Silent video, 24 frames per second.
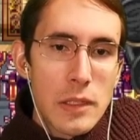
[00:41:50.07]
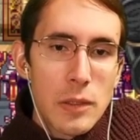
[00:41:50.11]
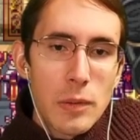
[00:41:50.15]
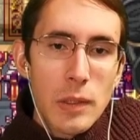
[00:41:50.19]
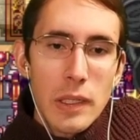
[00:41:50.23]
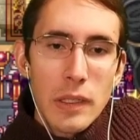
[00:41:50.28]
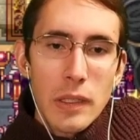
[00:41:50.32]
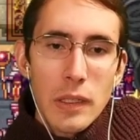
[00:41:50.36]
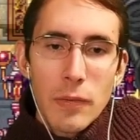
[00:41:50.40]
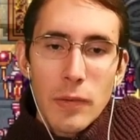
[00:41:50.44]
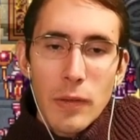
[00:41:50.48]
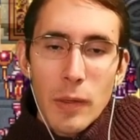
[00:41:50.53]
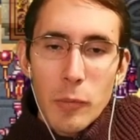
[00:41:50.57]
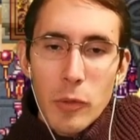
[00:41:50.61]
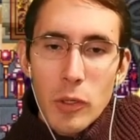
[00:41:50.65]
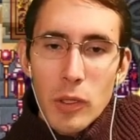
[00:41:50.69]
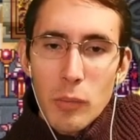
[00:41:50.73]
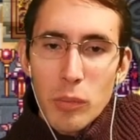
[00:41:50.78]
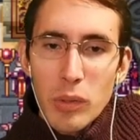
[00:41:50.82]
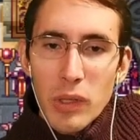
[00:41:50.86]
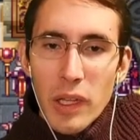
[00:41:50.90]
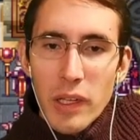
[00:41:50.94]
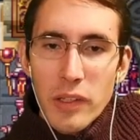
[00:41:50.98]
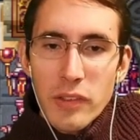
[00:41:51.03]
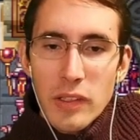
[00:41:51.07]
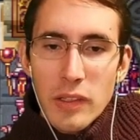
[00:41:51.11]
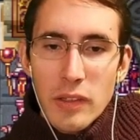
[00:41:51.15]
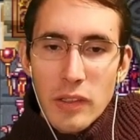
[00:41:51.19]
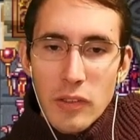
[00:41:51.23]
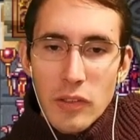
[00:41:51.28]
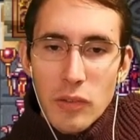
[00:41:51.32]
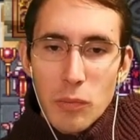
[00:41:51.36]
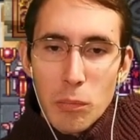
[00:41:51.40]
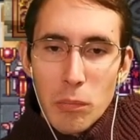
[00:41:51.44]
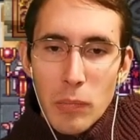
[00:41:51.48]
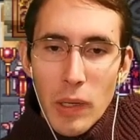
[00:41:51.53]
You know what? If I'm going to
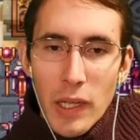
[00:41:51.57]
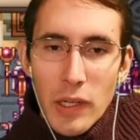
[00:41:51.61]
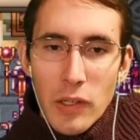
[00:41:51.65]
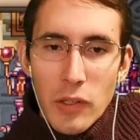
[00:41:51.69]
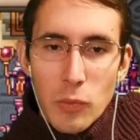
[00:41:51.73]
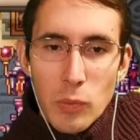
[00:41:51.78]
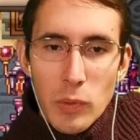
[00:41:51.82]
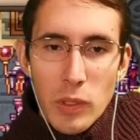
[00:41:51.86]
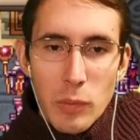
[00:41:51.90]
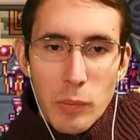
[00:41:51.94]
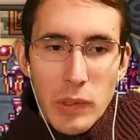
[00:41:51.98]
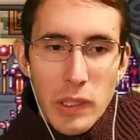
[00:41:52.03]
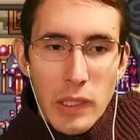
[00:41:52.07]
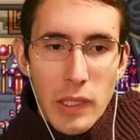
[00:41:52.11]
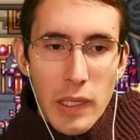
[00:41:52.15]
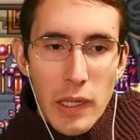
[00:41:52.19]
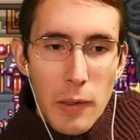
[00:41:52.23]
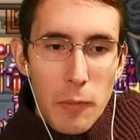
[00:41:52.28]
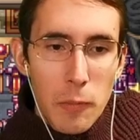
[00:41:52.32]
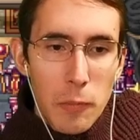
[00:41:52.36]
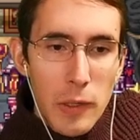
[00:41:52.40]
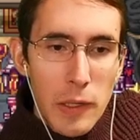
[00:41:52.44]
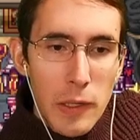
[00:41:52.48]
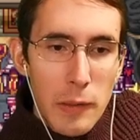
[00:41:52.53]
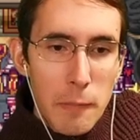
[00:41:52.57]
blessing, this might as well be now,